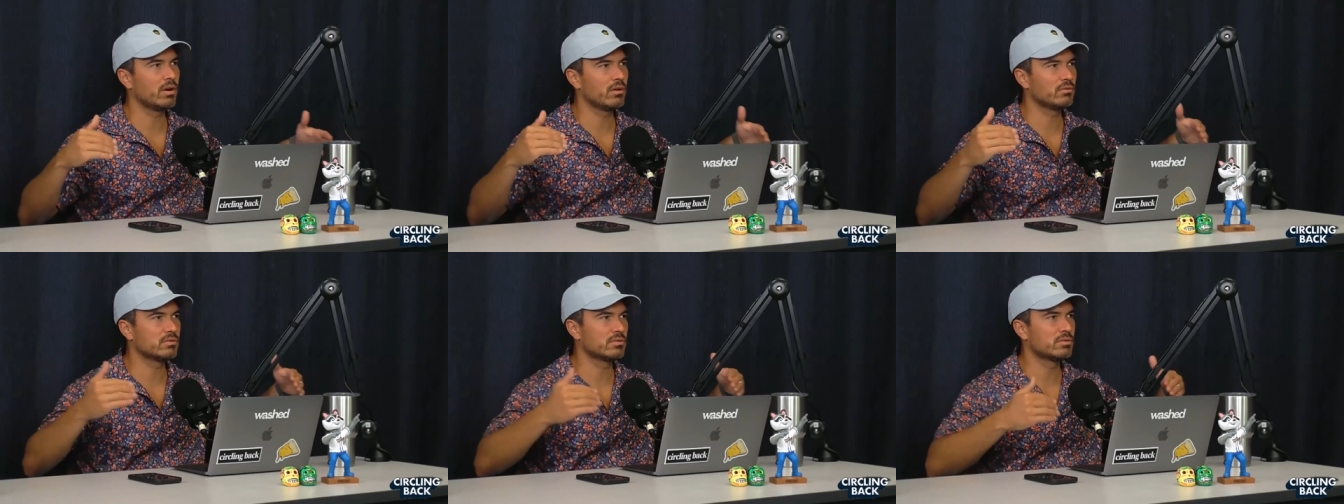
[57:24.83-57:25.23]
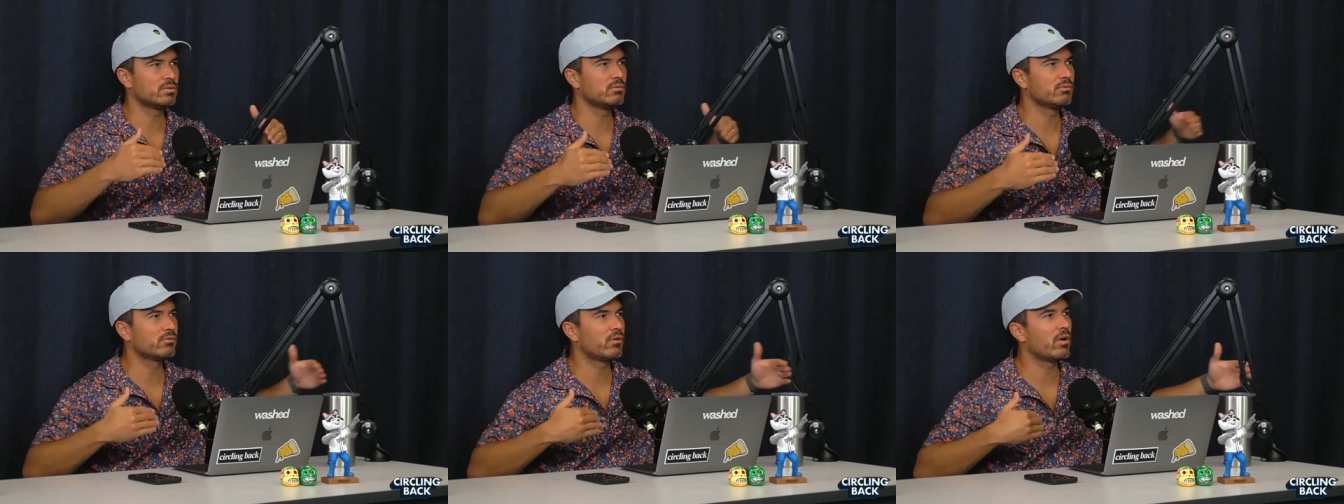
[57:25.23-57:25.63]
was too
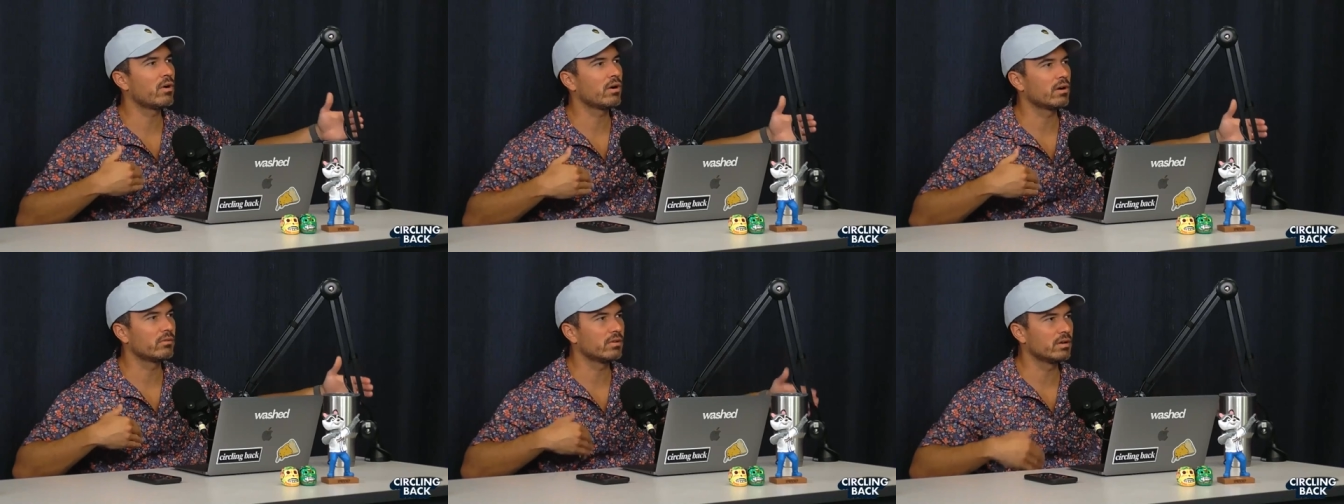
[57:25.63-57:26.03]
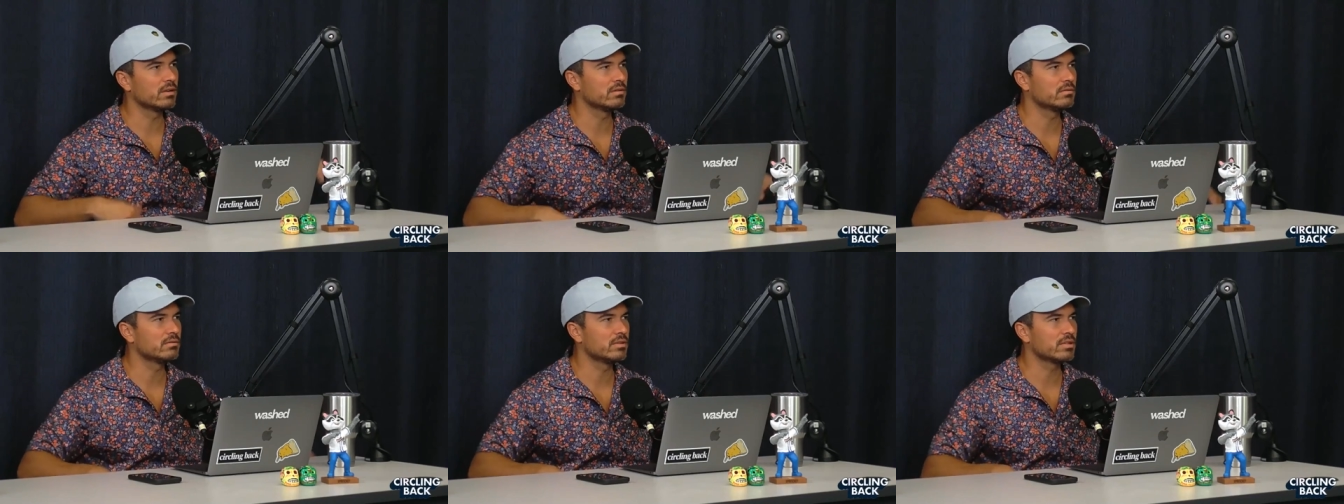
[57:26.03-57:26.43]
far of a
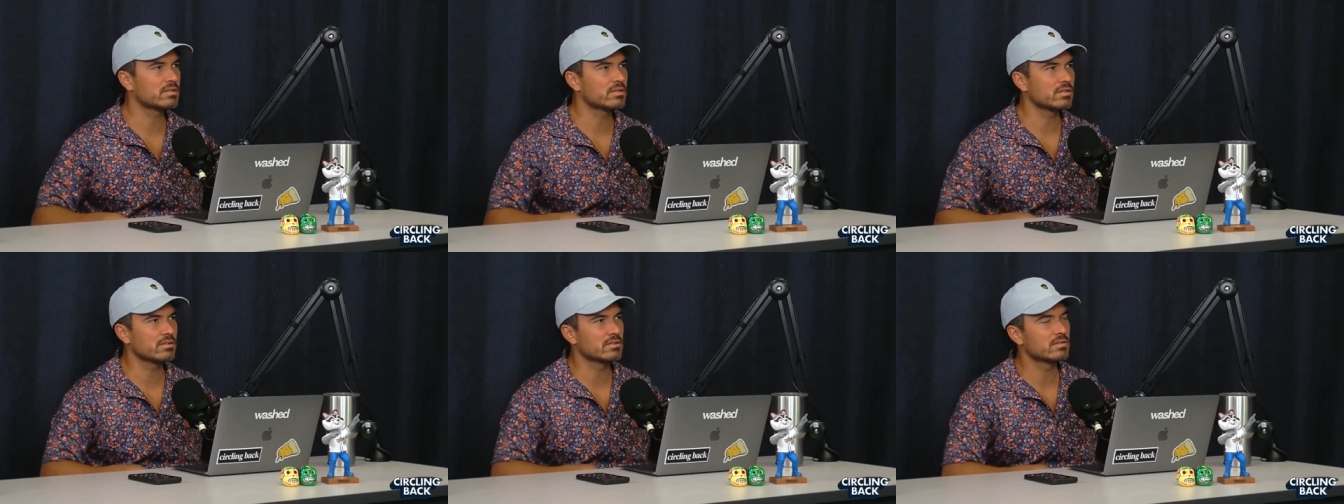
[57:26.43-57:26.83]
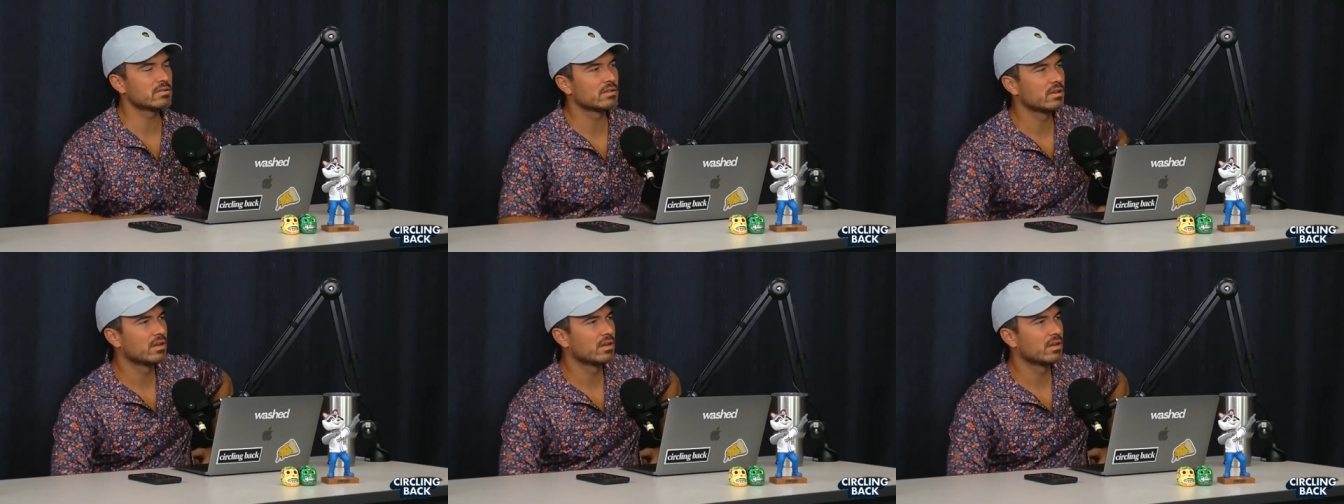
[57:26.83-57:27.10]
distance.